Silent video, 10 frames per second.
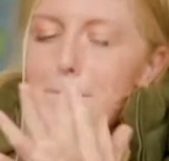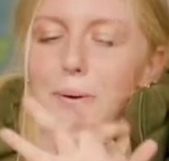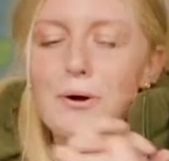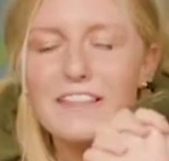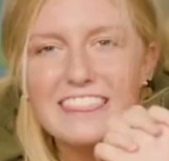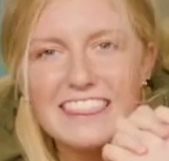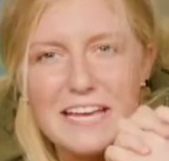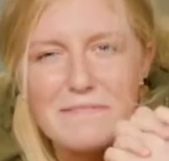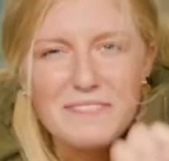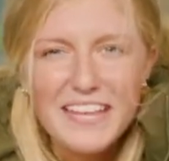Put
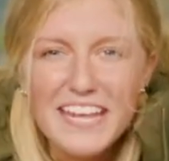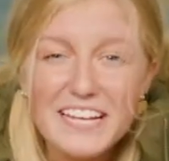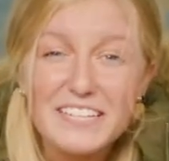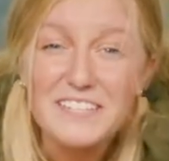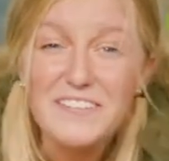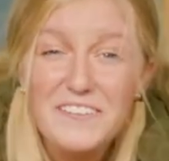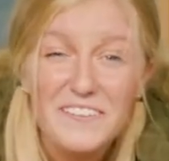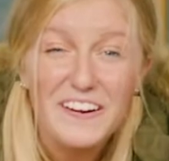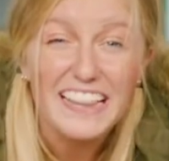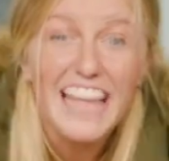them in
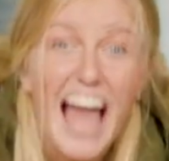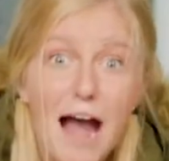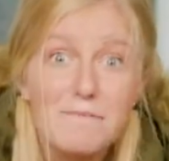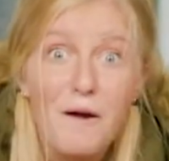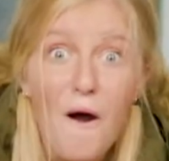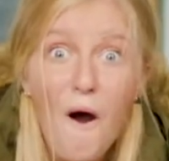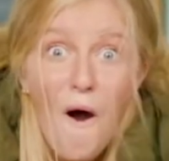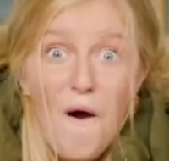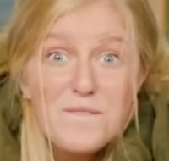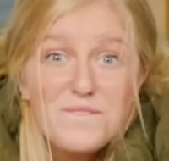your lap.
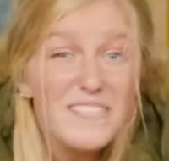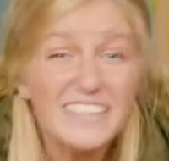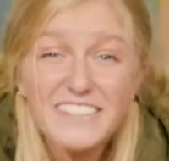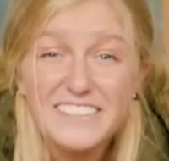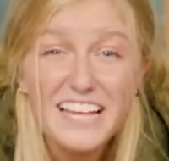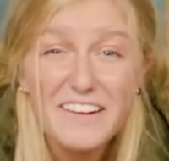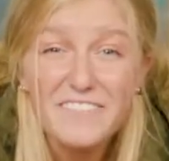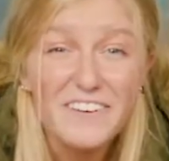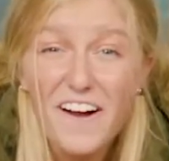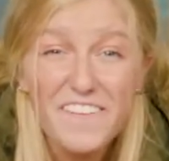It looks like
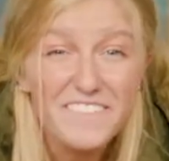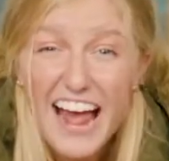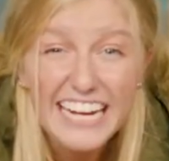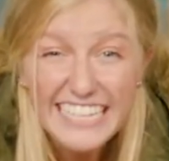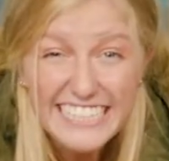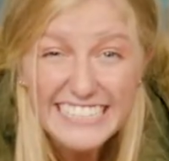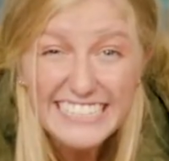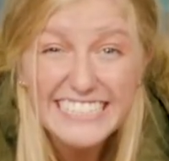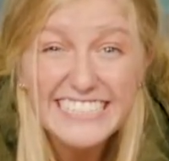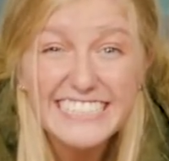we're
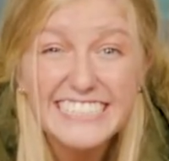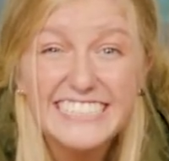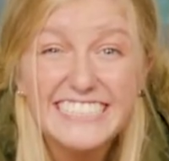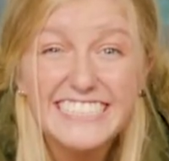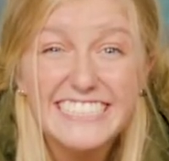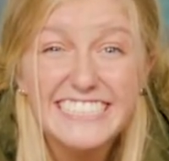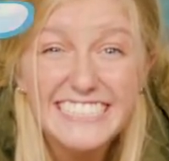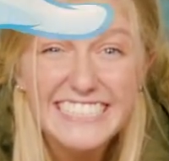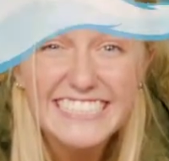all ready.